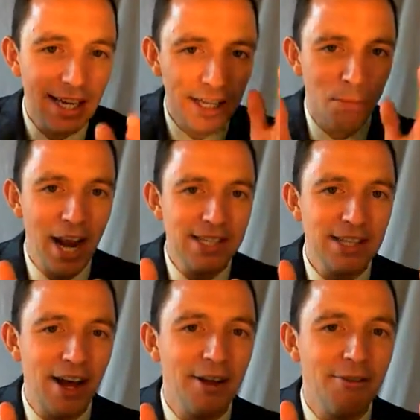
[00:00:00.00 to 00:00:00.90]
In the
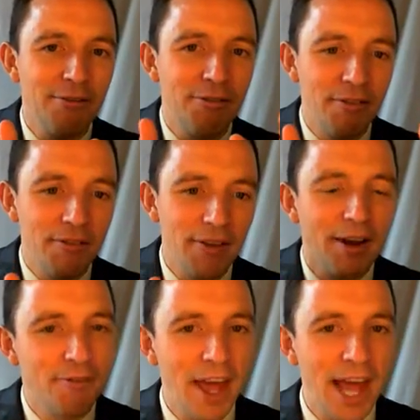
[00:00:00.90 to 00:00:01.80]
present, I, I
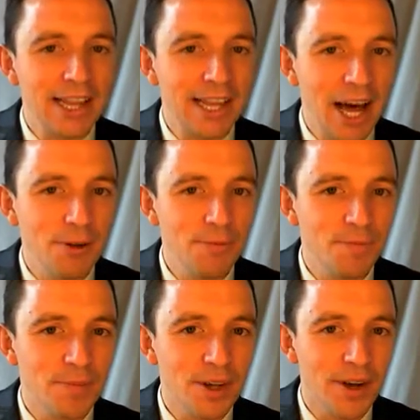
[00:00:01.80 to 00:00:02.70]
fell down,
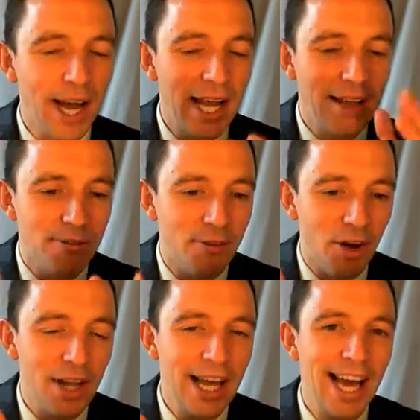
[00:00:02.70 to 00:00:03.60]
okay, and to
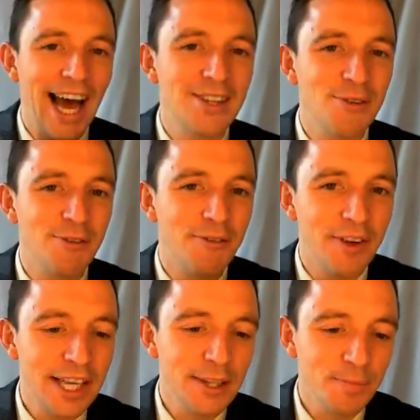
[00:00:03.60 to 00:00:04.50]
fall and to
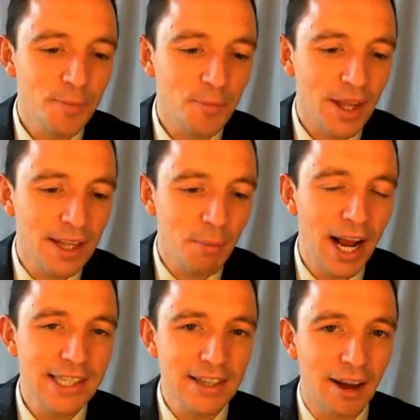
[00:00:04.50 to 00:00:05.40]
feel. In the
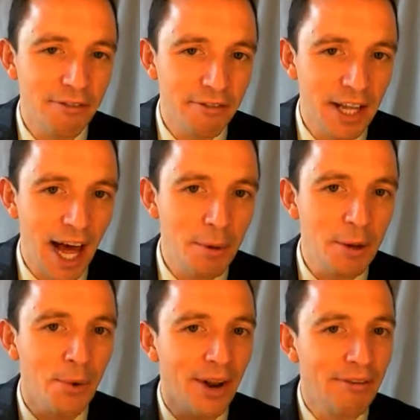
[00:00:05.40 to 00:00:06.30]
present, I feel
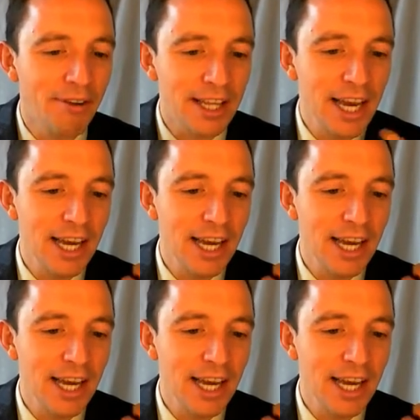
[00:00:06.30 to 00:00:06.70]
happy, but I felt